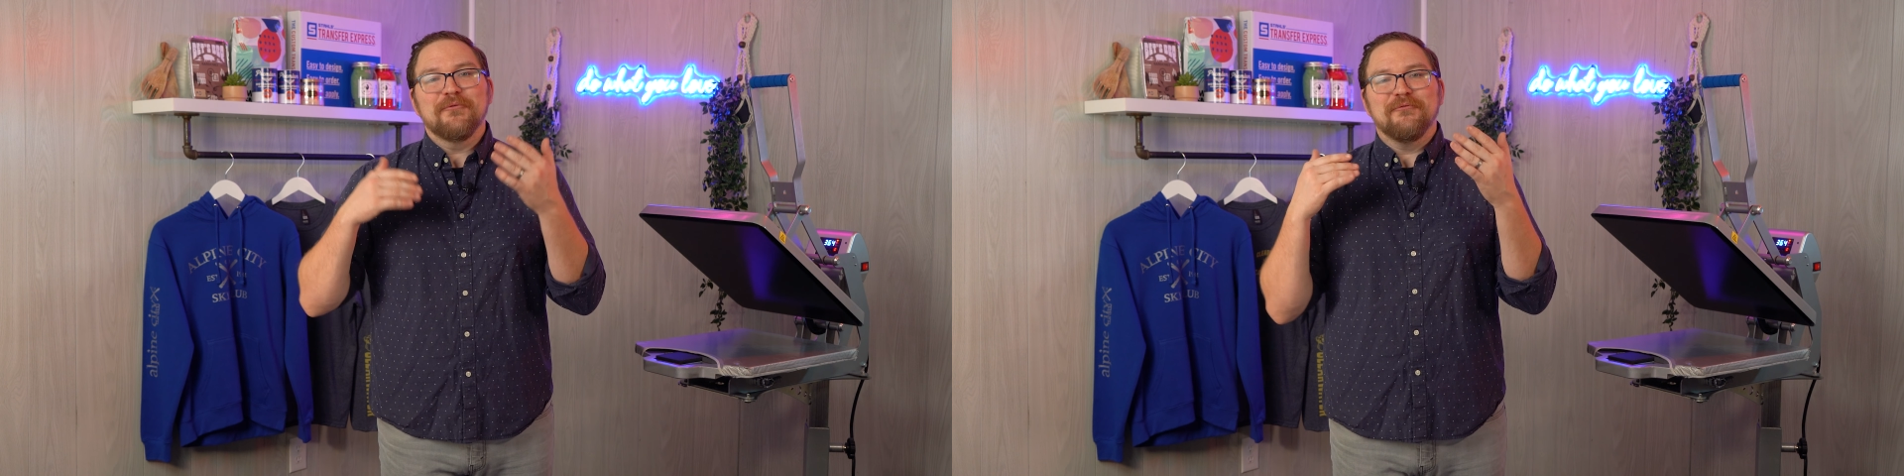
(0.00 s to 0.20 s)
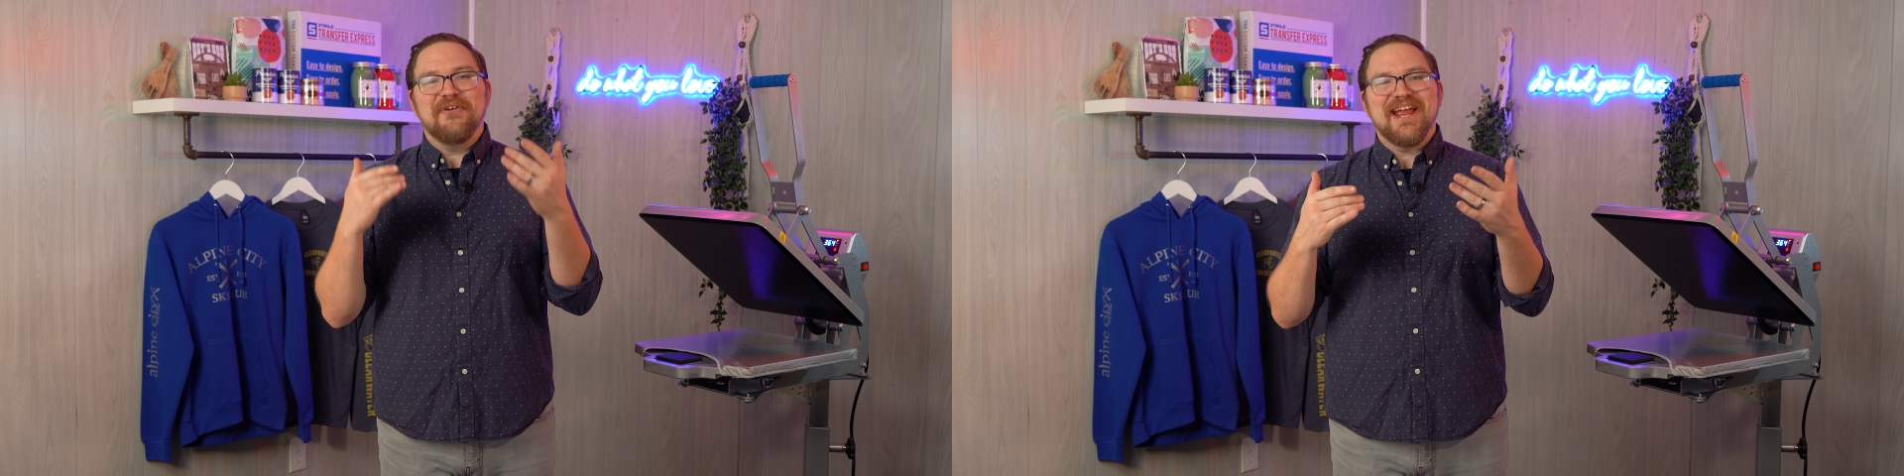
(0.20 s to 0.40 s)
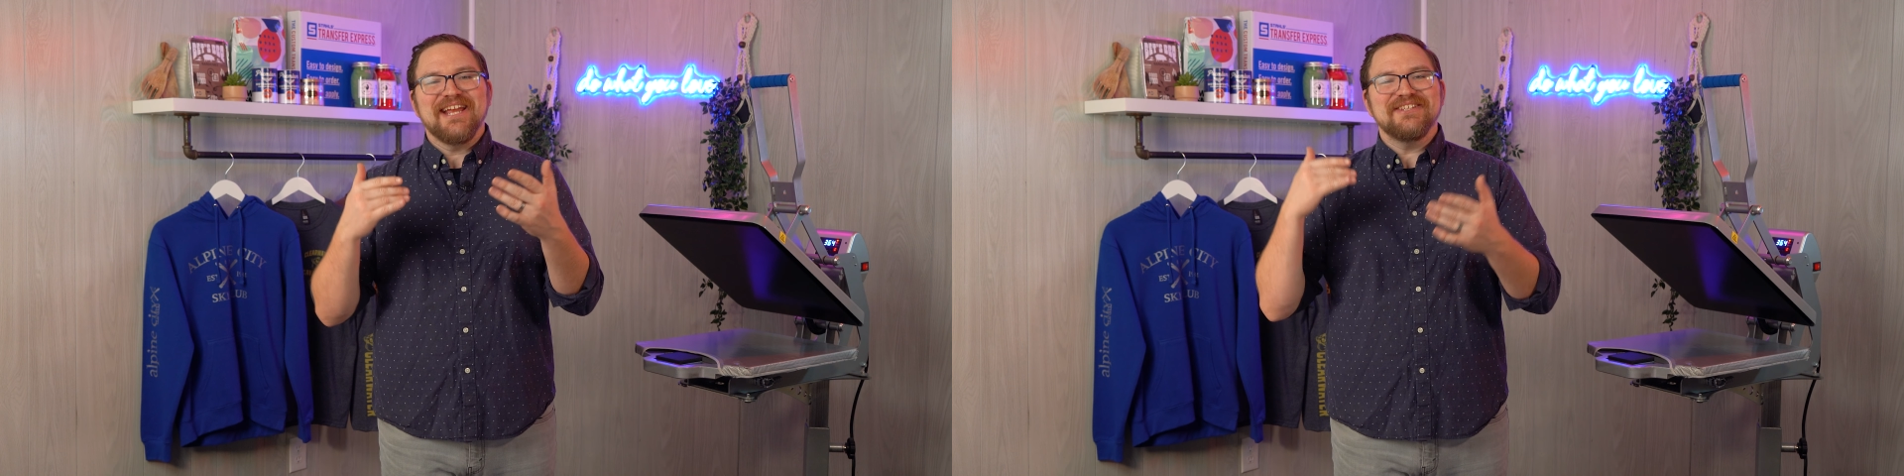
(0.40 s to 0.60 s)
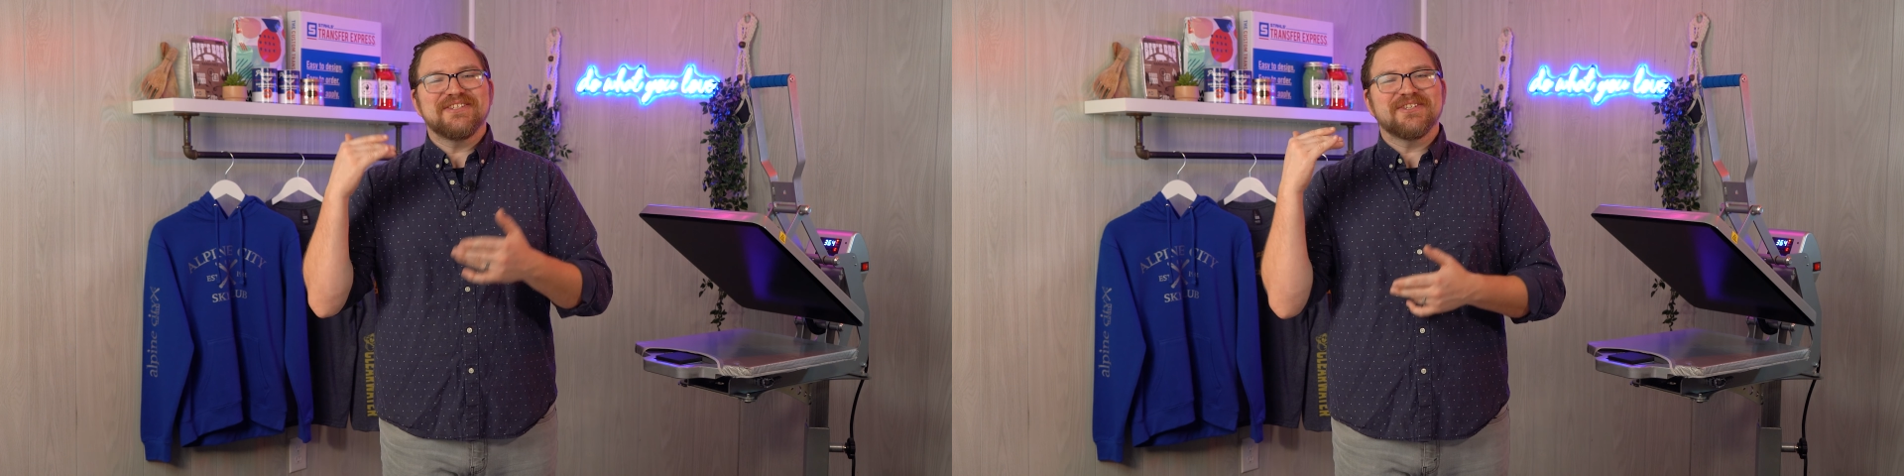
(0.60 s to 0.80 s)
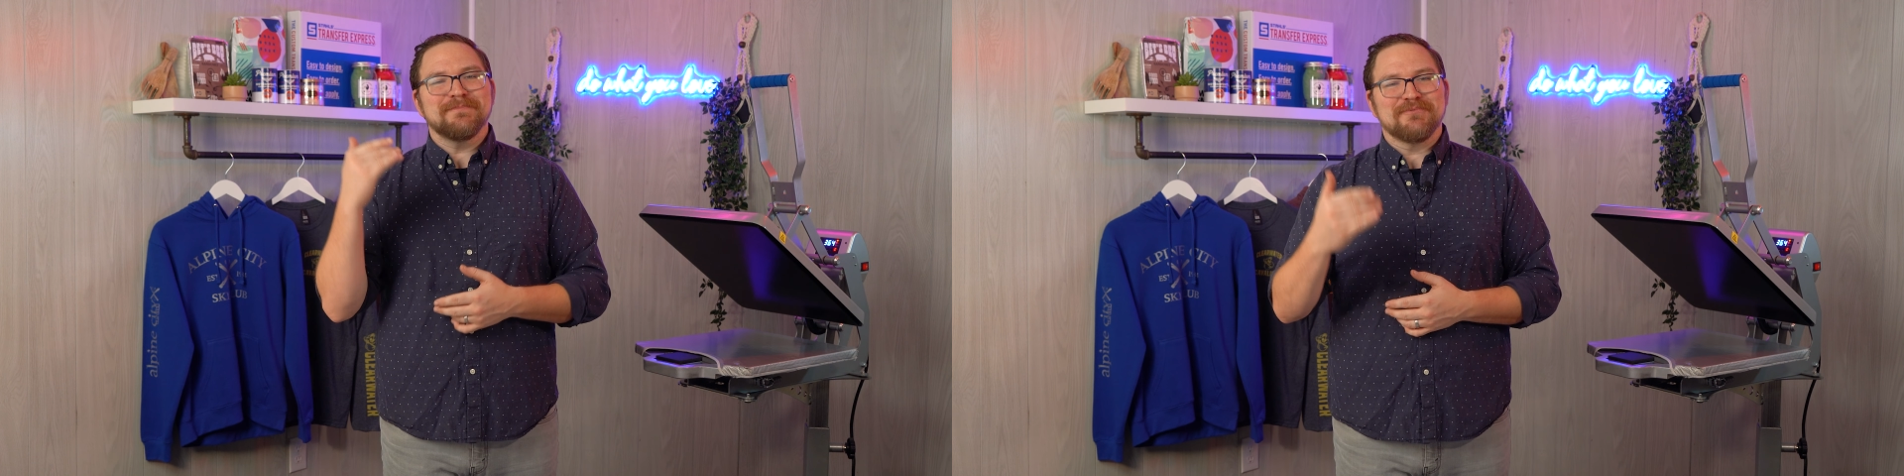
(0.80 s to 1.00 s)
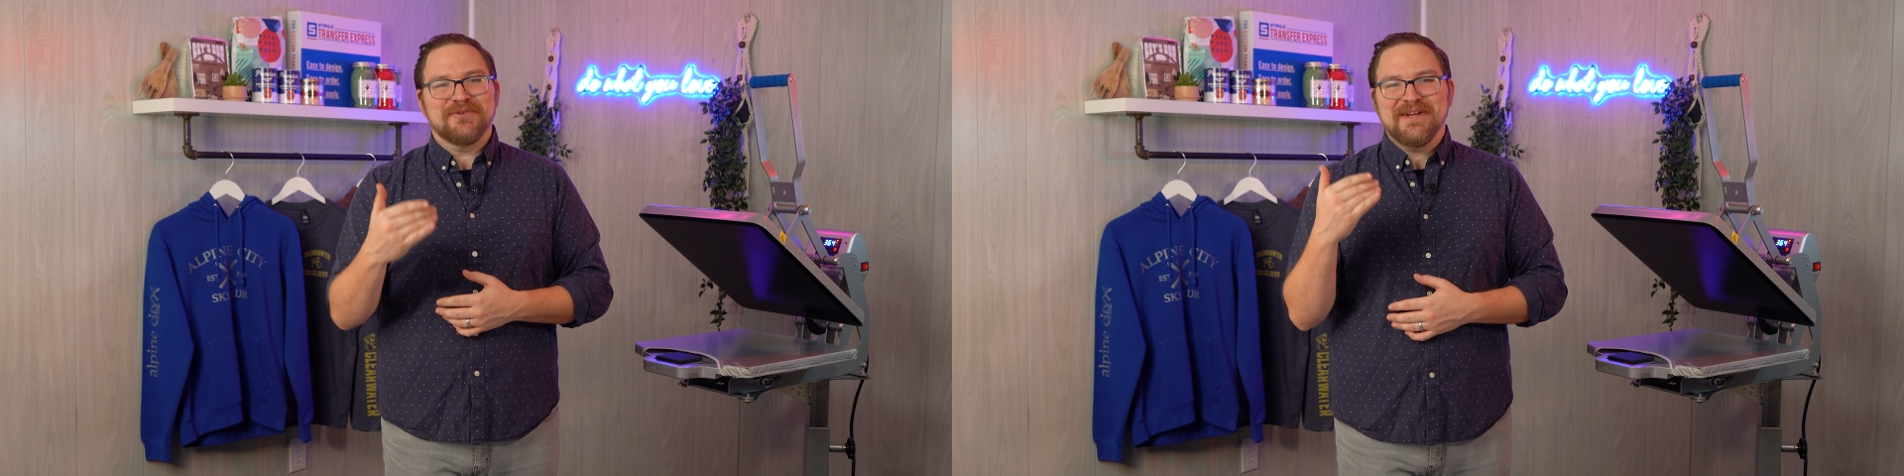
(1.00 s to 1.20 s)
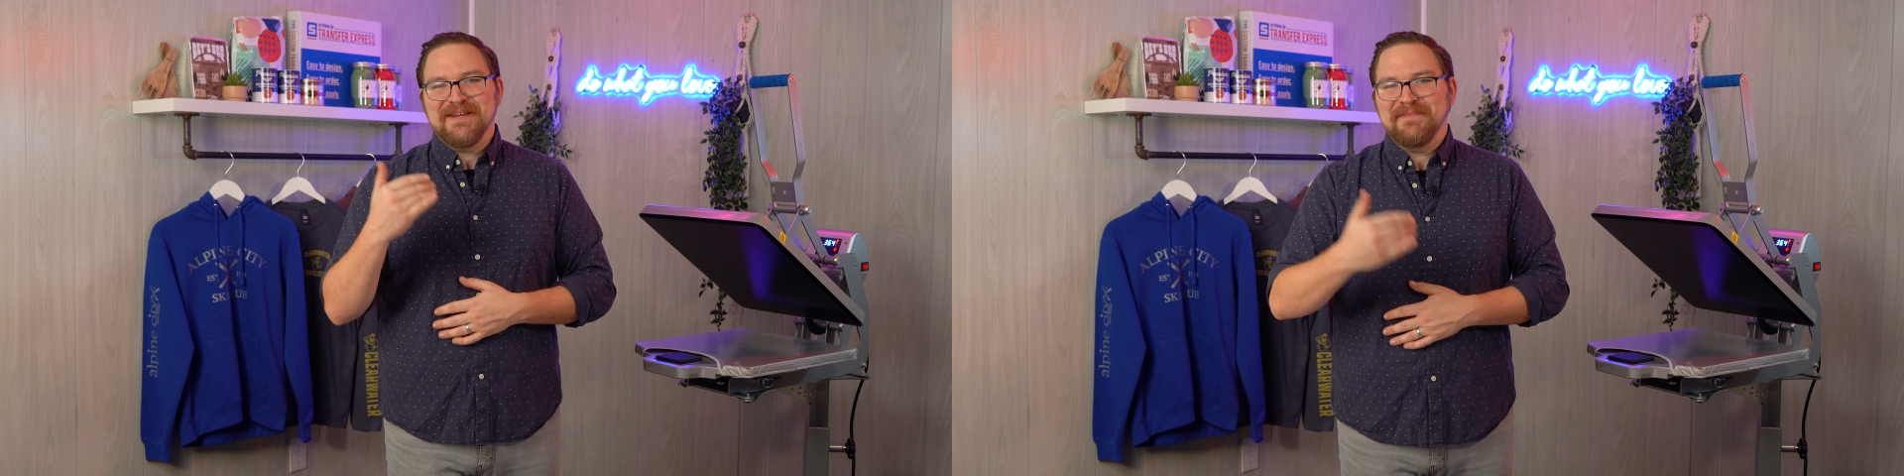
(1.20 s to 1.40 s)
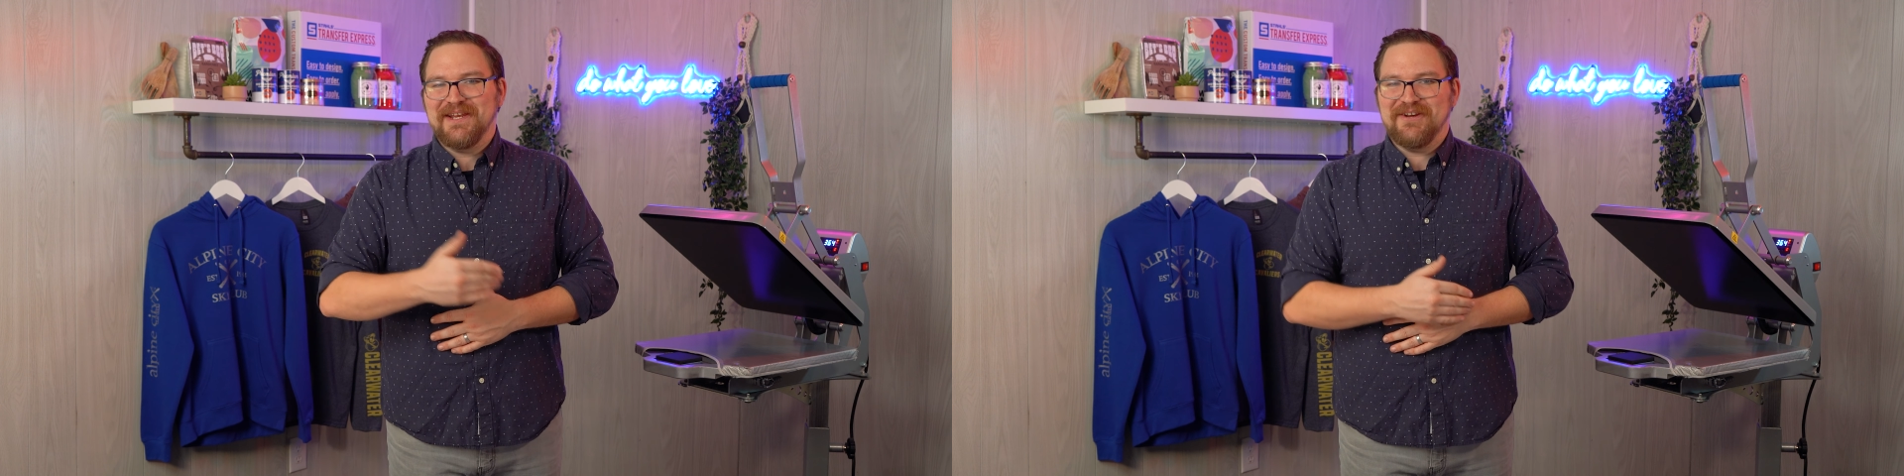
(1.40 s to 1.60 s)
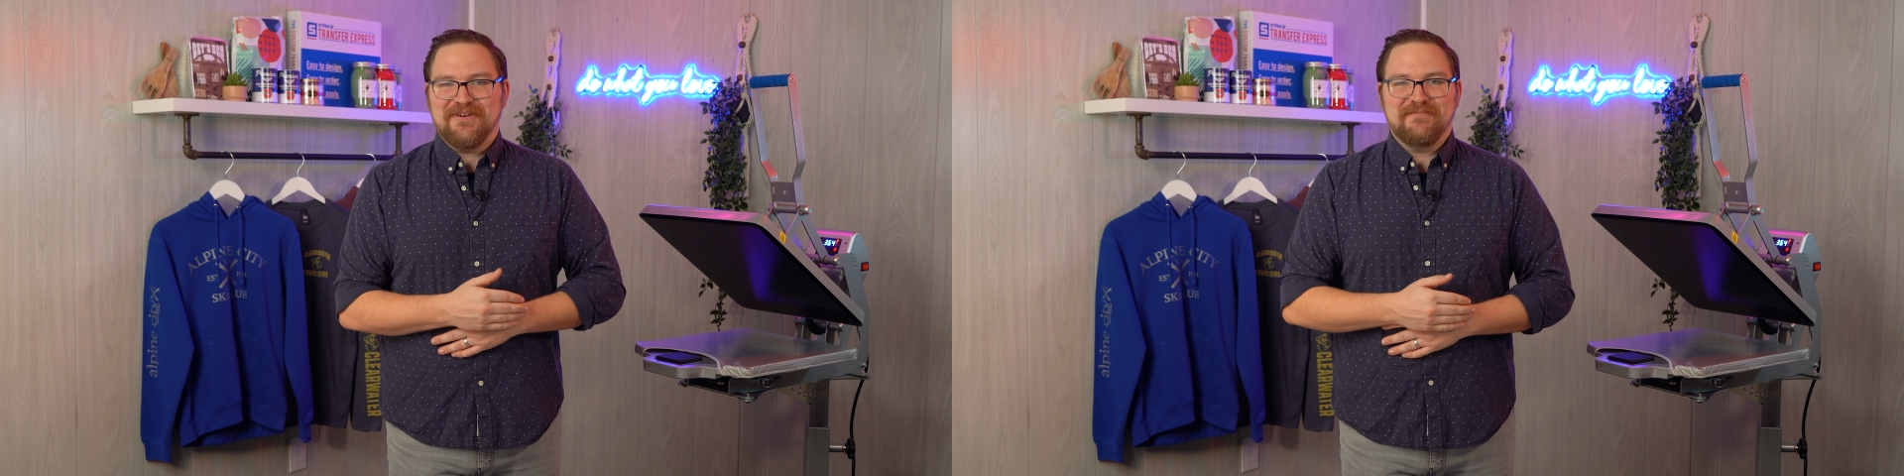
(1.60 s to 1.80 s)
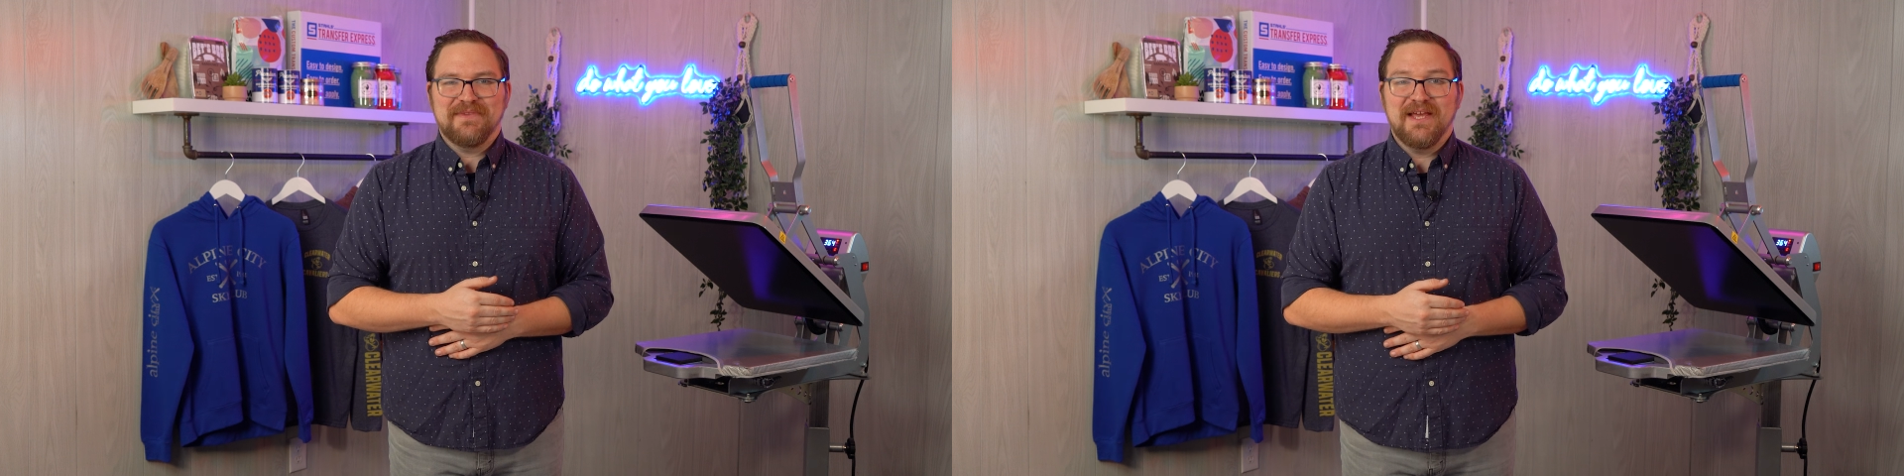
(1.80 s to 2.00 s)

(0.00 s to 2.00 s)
reign supreme here.